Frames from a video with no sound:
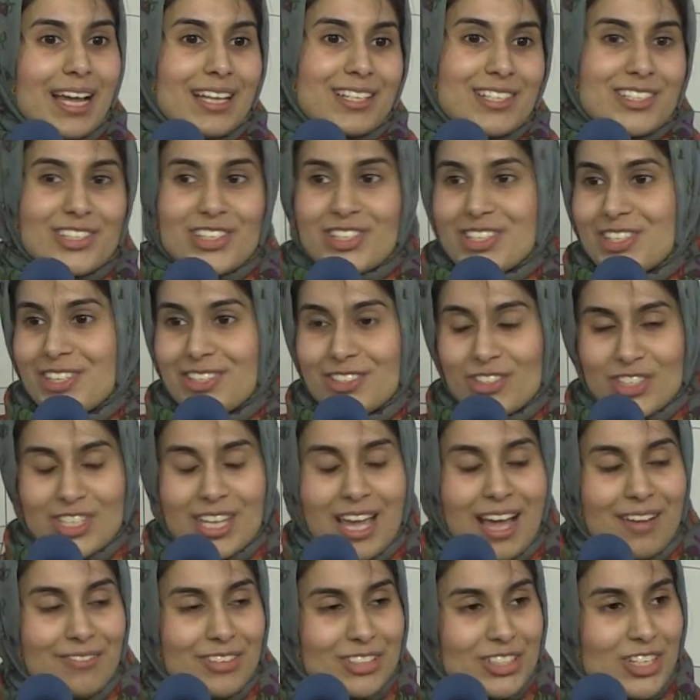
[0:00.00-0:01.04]
and
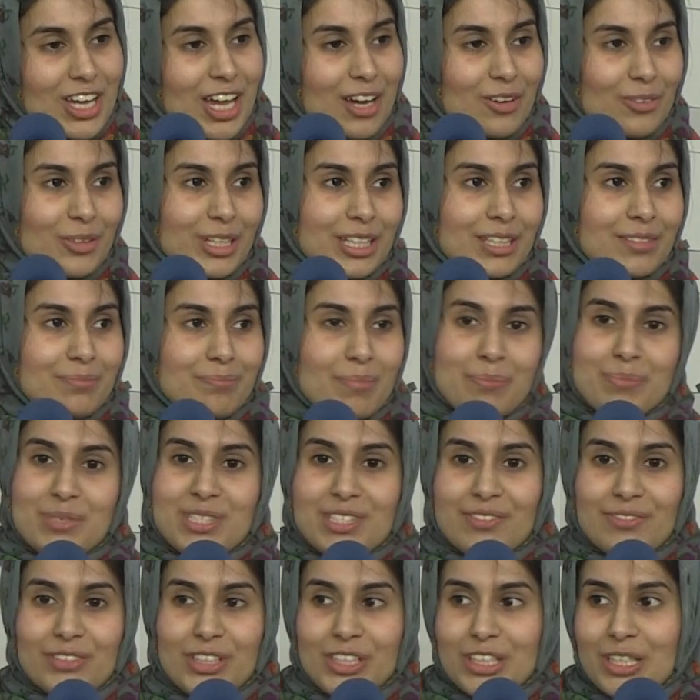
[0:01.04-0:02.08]
just have a chat with
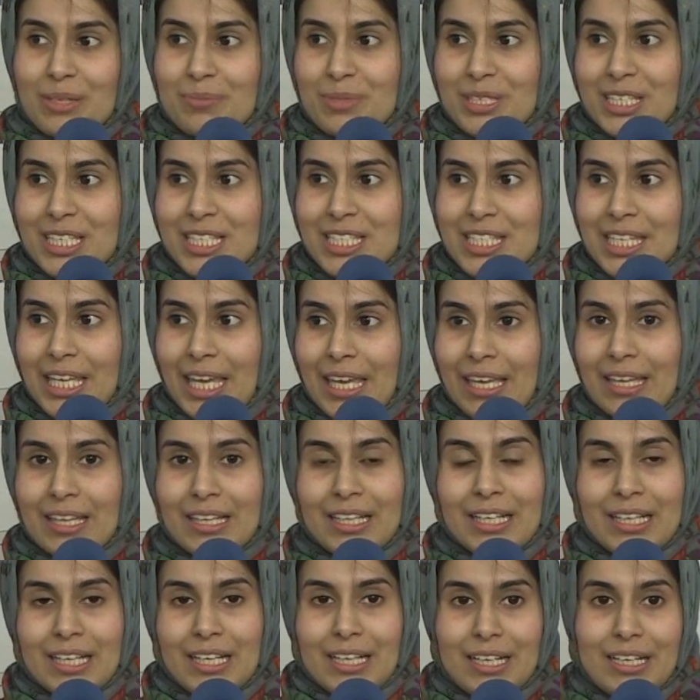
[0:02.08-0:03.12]
members of our community.
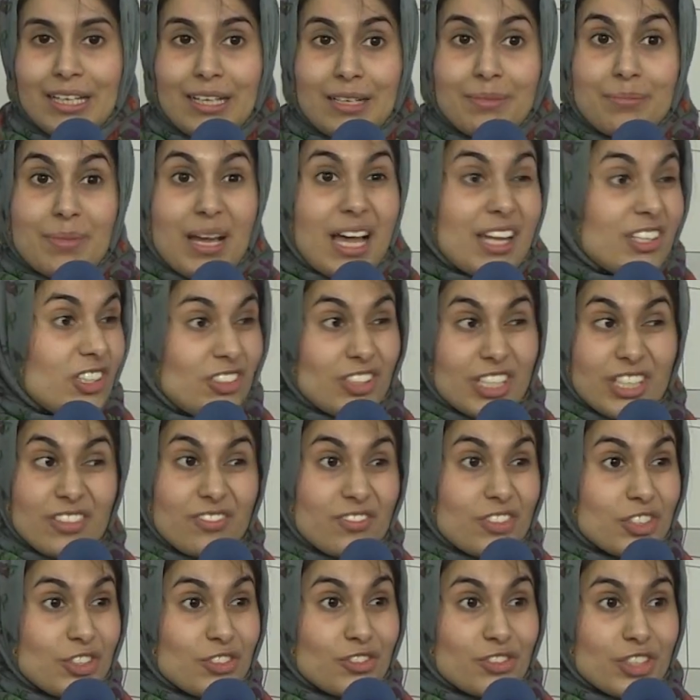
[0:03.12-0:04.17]
And you
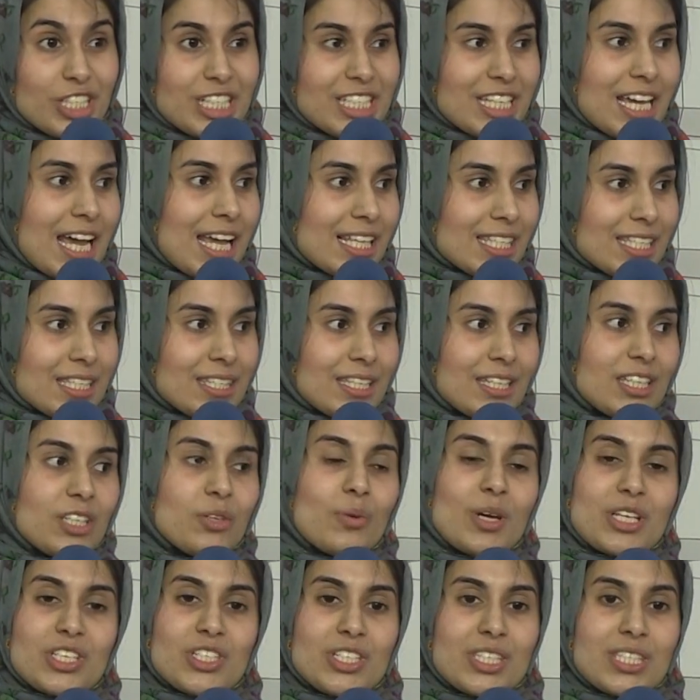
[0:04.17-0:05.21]
can feel free to ask us
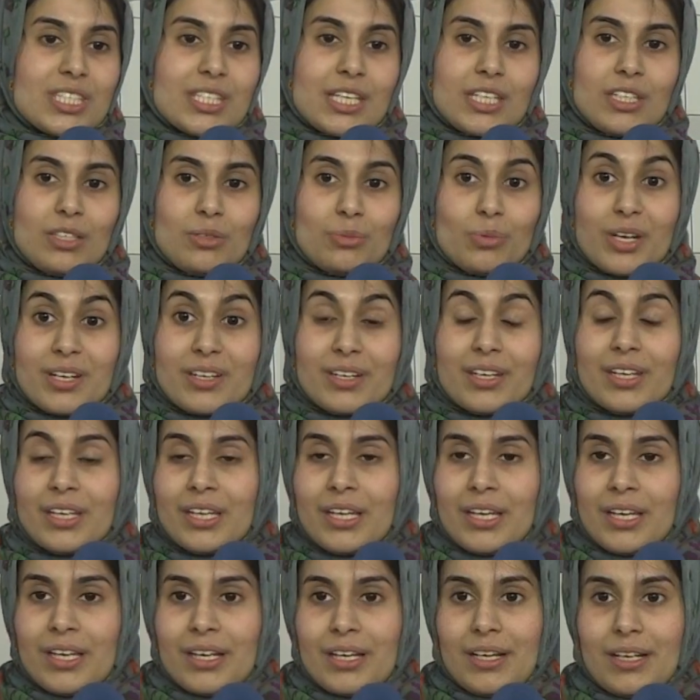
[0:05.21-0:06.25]
any questions that you want,
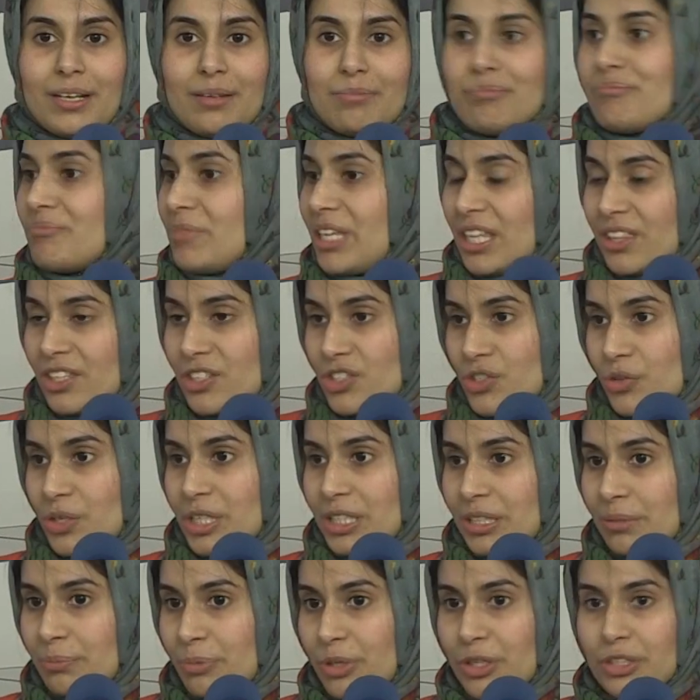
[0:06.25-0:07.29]
either
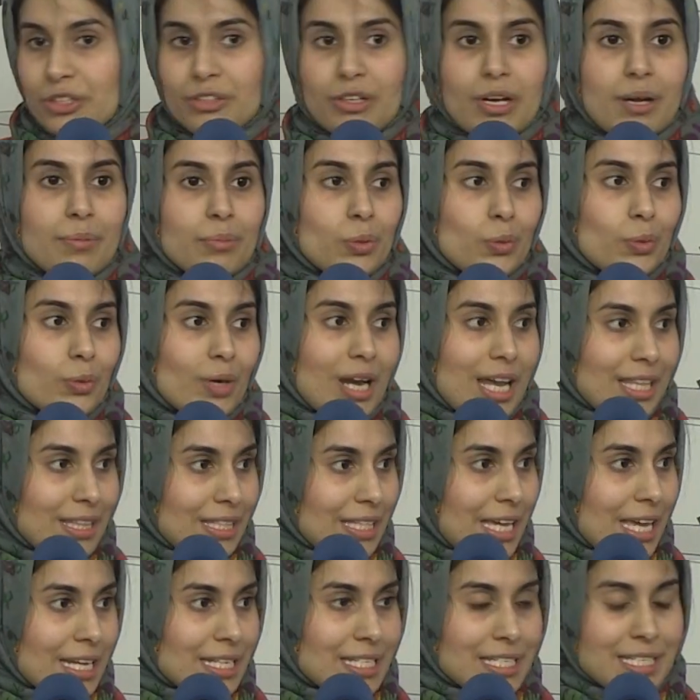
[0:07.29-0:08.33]
during the program or at
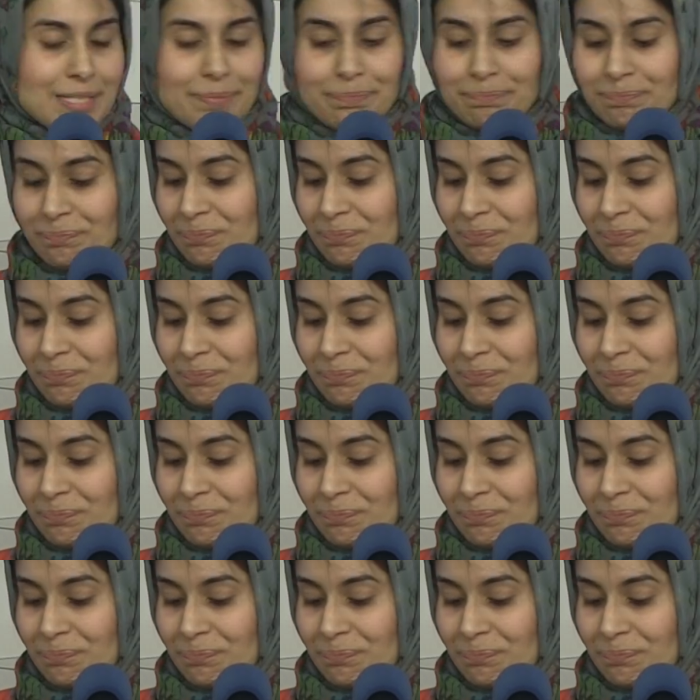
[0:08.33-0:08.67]
the end.